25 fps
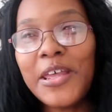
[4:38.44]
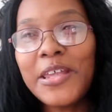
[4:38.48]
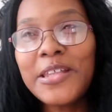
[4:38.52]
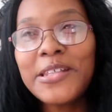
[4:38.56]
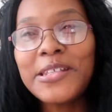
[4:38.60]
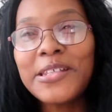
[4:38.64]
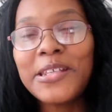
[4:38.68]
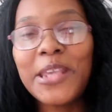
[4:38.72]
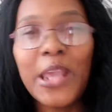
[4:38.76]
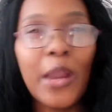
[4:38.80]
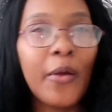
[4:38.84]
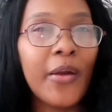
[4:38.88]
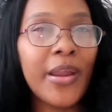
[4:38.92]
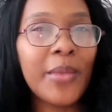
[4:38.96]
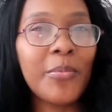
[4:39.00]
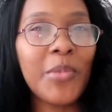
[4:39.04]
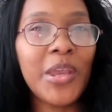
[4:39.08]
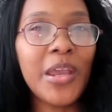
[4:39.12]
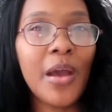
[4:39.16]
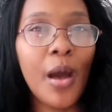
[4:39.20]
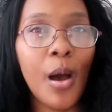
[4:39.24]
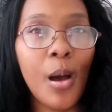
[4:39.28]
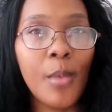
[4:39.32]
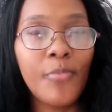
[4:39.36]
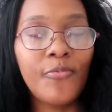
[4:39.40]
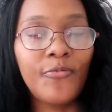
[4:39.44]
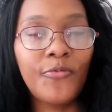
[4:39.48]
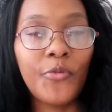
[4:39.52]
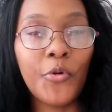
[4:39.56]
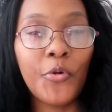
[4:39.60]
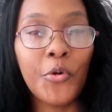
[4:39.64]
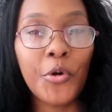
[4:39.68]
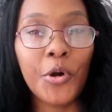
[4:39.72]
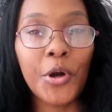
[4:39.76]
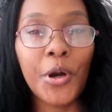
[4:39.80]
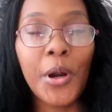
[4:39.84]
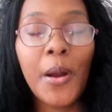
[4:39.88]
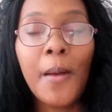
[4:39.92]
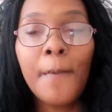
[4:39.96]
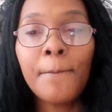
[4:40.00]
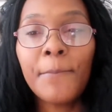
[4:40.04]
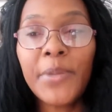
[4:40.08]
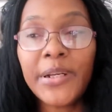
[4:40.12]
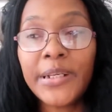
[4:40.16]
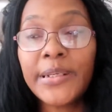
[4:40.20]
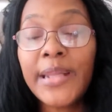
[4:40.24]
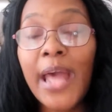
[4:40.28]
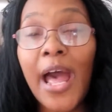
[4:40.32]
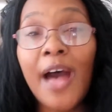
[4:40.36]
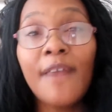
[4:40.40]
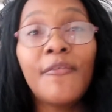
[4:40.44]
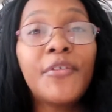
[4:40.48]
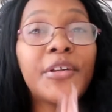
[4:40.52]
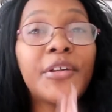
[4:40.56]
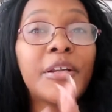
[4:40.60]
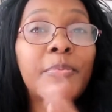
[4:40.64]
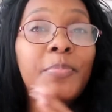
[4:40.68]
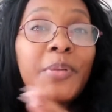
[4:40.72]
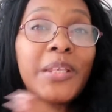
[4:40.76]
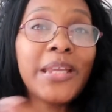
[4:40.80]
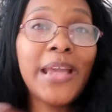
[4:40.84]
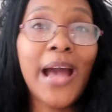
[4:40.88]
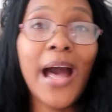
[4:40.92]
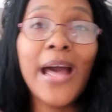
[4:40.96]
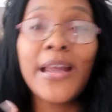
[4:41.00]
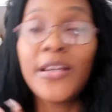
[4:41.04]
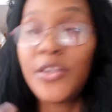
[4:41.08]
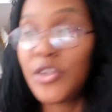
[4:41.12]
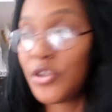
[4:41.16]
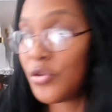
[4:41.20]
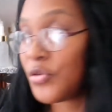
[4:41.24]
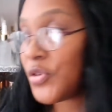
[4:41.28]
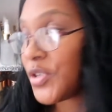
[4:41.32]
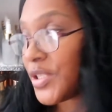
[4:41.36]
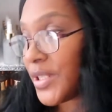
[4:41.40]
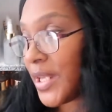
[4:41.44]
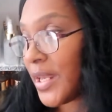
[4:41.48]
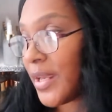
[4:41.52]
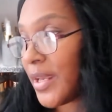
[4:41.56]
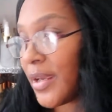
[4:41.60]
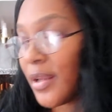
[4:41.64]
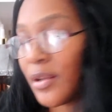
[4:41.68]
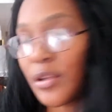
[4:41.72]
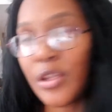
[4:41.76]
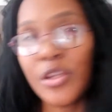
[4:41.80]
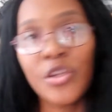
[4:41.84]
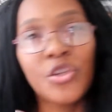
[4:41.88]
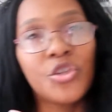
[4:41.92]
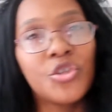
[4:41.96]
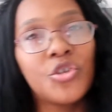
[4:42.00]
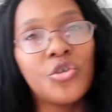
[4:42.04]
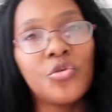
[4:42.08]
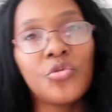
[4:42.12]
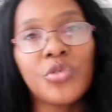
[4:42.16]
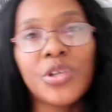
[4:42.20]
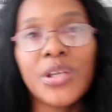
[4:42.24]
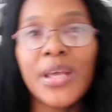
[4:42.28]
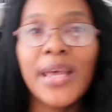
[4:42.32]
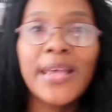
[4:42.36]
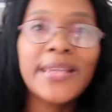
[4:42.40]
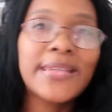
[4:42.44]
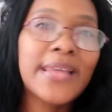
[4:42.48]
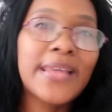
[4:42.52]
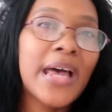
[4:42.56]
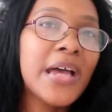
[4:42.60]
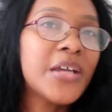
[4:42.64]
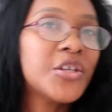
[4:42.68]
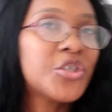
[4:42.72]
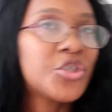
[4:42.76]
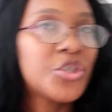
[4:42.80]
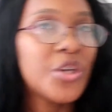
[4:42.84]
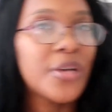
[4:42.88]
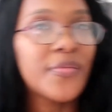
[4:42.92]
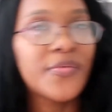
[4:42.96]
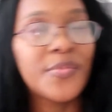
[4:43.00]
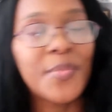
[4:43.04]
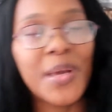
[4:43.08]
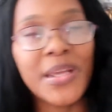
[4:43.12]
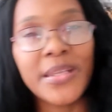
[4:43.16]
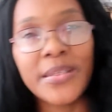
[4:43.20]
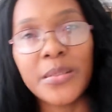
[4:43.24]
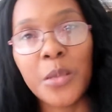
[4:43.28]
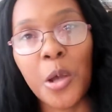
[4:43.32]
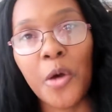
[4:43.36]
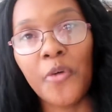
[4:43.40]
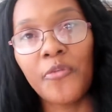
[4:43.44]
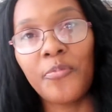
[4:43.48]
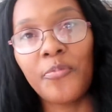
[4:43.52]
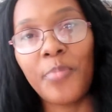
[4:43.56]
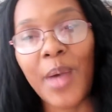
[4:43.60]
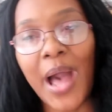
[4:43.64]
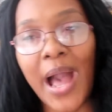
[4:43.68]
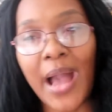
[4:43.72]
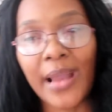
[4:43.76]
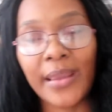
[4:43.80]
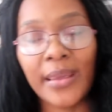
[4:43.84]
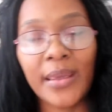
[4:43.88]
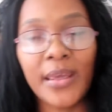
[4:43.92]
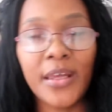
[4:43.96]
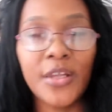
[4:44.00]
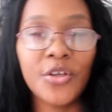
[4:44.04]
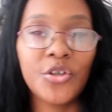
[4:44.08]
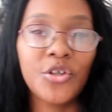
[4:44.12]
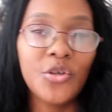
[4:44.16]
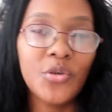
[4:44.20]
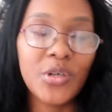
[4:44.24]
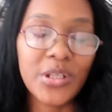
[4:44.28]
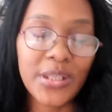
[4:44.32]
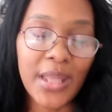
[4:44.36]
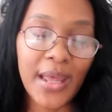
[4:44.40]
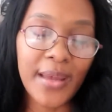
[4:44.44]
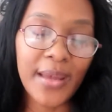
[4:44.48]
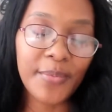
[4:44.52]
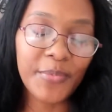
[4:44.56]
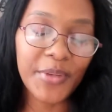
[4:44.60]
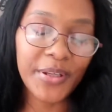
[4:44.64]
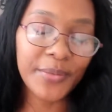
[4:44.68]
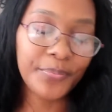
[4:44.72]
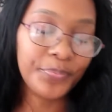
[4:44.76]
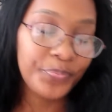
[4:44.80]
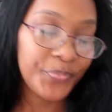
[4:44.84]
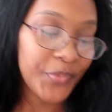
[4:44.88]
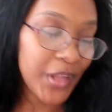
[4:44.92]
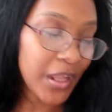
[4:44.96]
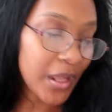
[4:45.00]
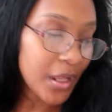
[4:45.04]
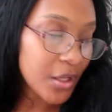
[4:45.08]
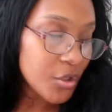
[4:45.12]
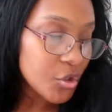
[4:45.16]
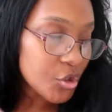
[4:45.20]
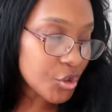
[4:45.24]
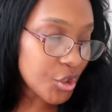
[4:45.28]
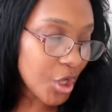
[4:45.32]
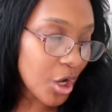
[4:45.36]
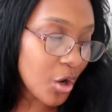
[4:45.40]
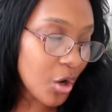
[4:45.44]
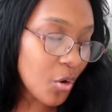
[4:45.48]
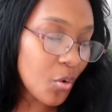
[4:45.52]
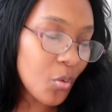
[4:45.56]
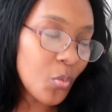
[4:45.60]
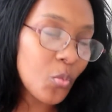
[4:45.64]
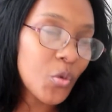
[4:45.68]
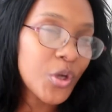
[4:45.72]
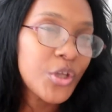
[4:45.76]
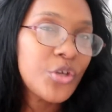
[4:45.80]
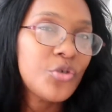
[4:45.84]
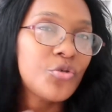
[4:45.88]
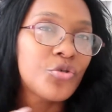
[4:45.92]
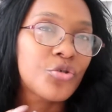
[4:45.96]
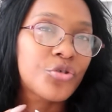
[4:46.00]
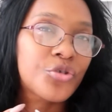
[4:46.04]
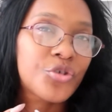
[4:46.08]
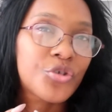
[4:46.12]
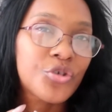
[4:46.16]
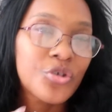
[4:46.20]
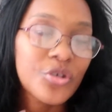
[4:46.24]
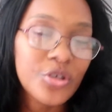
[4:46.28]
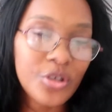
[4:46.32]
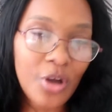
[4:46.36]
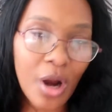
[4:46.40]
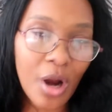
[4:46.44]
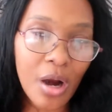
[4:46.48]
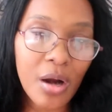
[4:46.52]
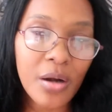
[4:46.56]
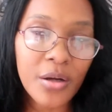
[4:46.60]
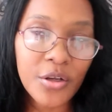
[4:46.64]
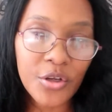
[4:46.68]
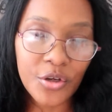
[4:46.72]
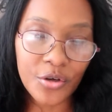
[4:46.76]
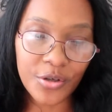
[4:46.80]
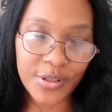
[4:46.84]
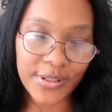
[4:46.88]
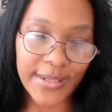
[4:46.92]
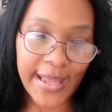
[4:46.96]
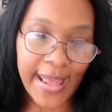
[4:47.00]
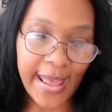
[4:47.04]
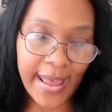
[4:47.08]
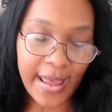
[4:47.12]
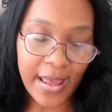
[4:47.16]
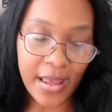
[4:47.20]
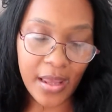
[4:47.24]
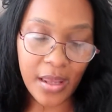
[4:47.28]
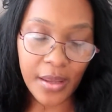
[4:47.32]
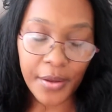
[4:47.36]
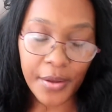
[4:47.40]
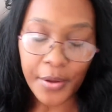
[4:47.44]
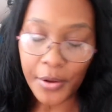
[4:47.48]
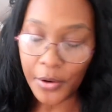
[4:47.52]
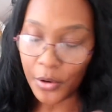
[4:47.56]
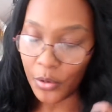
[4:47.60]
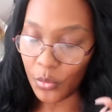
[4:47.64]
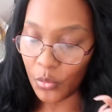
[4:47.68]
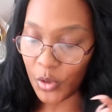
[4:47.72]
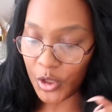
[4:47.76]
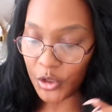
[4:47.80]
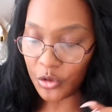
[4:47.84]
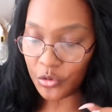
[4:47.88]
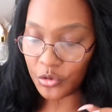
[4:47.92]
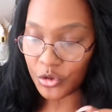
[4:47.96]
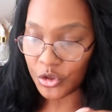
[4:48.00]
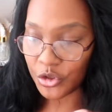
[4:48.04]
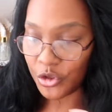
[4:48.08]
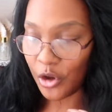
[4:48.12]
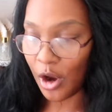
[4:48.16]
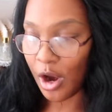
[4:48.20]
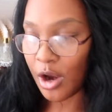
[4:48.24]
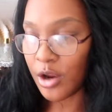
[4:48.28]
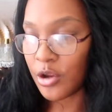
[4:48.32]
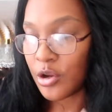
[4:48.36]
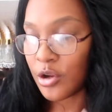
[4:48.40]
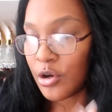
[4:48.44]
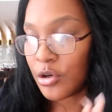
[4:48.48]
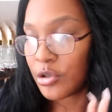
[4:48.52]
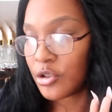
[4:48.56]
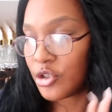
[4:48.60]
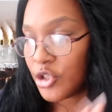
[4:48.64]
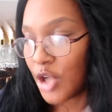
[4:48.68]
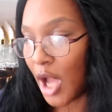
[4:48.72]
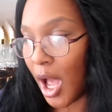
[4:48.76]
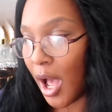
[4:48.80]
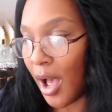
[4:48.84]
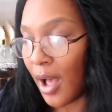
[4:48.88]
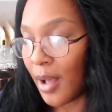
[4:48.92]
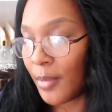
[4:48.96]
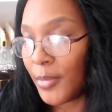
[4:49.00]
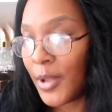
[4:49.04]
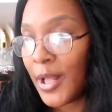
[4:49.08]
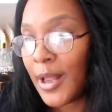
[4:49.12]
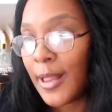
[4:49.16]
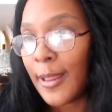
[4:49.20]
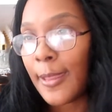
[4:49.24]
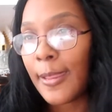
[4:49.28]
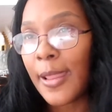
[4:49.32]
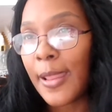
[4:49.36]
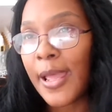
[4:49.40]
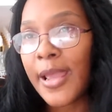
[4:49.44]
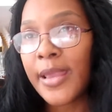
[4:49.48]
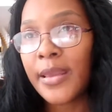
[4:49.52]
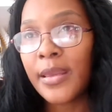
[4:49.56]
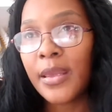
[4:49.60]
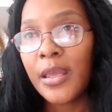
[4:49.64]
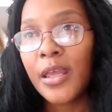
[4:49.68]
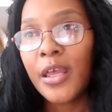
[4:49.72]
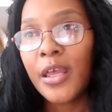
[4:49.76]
gearing me up for, but inevitably I do see it as soon as I shift myself back into alignment. So when you start your day, when you start your job, like